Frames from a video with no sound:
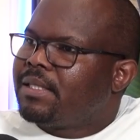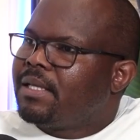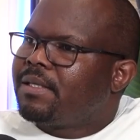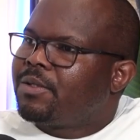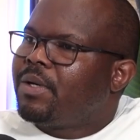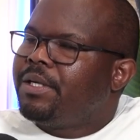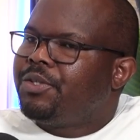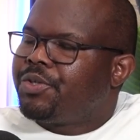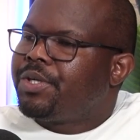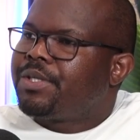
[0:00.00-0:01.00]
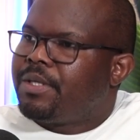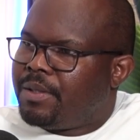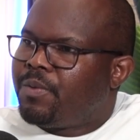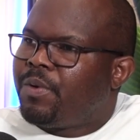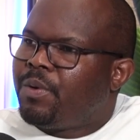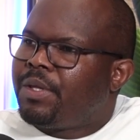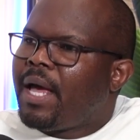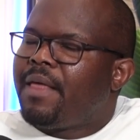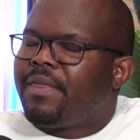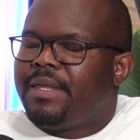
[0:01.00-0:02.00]
That's actually interesting.
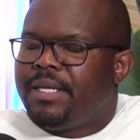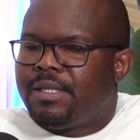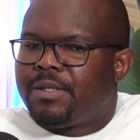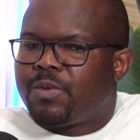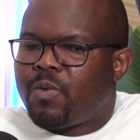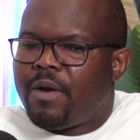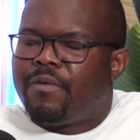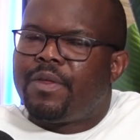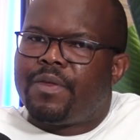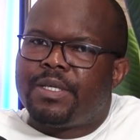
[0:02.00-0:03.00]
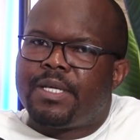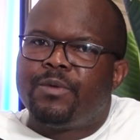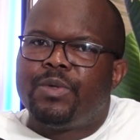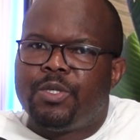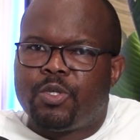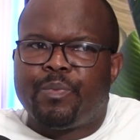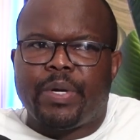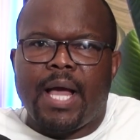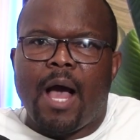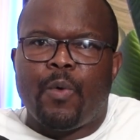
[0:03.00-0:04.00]
I think this is one of the things that we need to
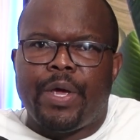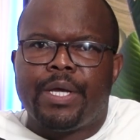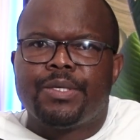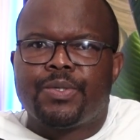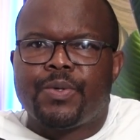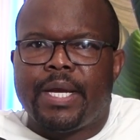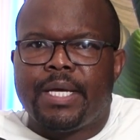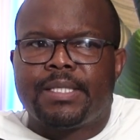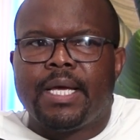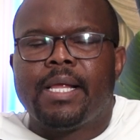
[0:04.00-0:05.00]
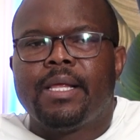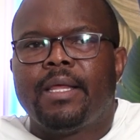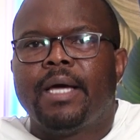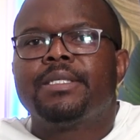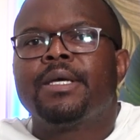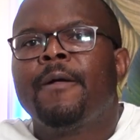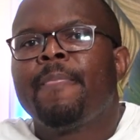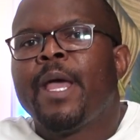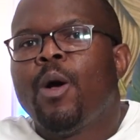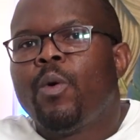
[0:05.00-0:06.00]
bring awareness to, and exactly that.
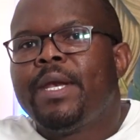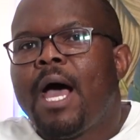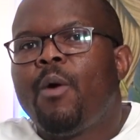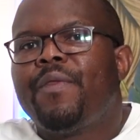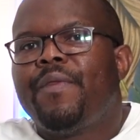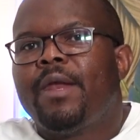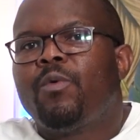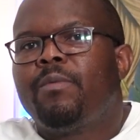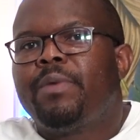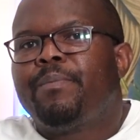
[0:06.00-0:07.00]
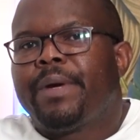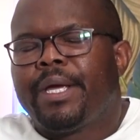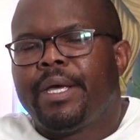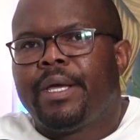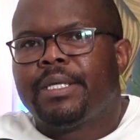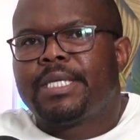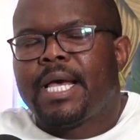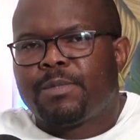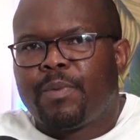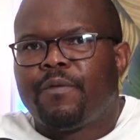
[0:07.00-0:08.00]
Now and then we'll be bringing
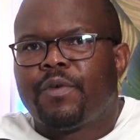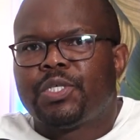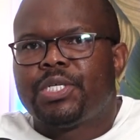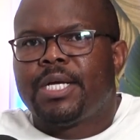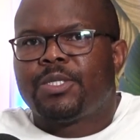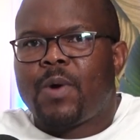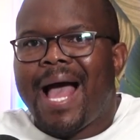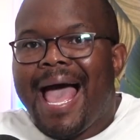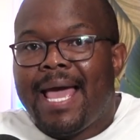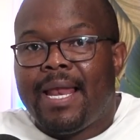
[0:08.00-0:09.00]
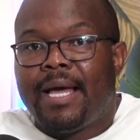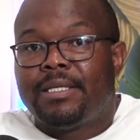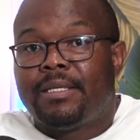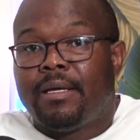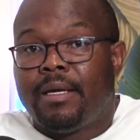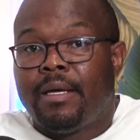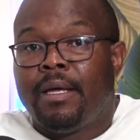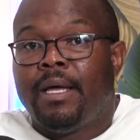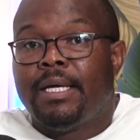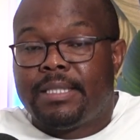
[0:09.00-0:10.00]
tax professionals to highlight the
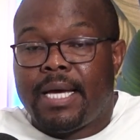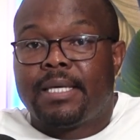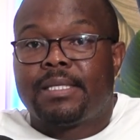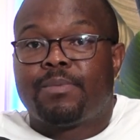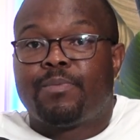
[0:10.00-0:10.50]
tax